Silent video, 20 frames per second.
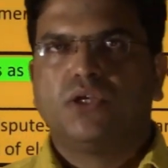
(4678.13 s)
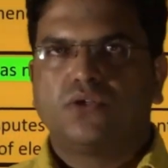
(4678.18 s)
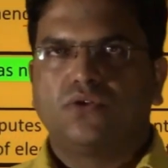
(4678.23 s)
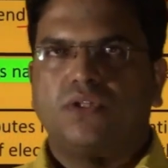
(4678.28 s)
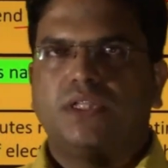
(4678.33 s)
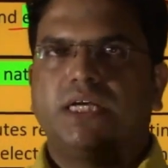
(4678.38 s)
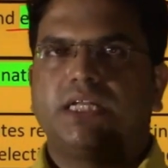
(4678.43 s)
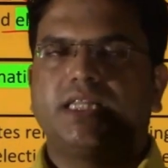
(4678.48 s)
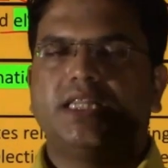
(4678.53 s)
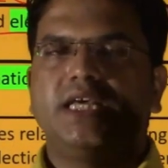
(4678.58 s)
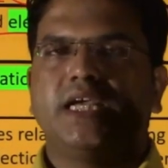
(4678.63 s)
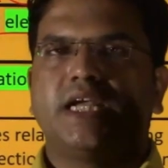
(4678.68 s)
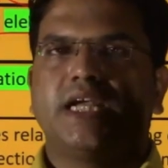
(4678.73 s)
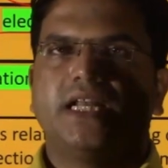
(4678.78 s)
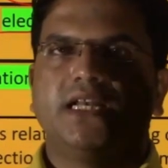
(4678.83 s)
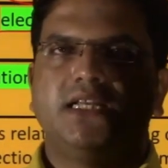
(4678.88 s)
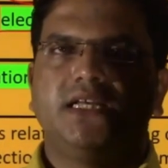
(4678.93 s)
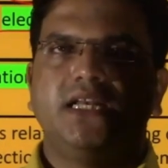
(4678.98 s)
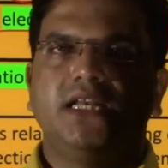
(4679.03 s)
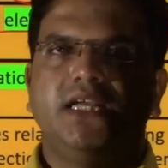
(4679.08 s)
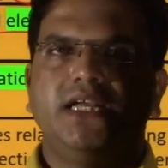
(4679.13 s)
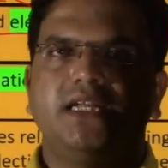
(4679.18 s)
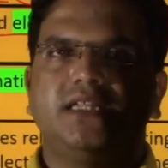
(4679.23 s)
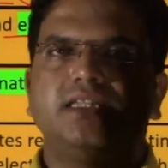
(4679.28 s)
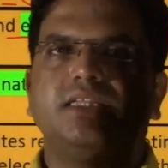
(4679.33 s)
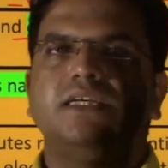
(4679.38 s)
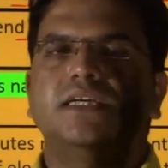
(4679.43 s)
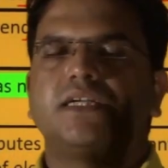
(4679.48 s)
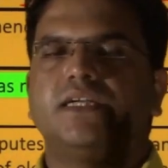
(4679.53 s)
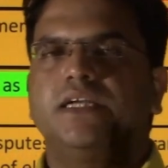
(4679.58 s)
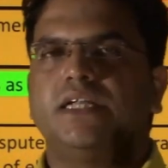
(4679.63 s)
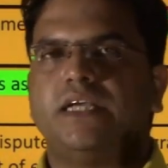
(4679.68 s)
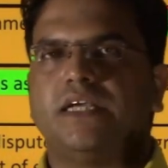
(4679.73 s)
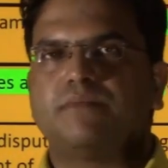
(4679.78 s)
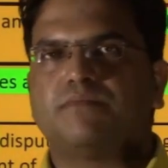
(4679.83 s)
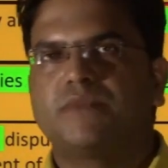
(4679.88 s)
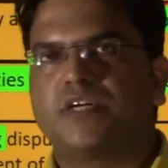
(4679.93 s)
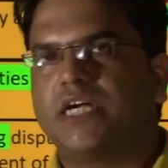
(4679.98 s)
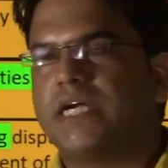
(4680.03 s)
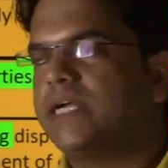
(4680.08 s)
so that they can delete their
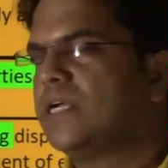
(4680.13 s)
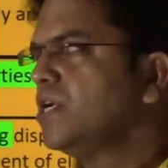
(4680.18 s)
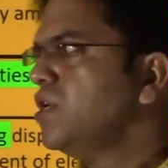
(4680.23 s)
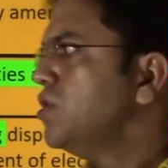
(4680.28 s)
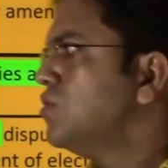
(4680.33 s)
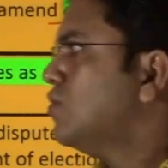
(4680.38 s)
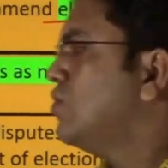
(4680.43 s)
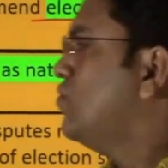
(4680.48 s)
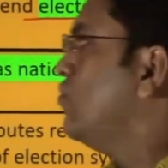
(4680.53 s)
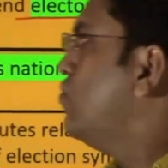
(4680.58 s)
name, right. So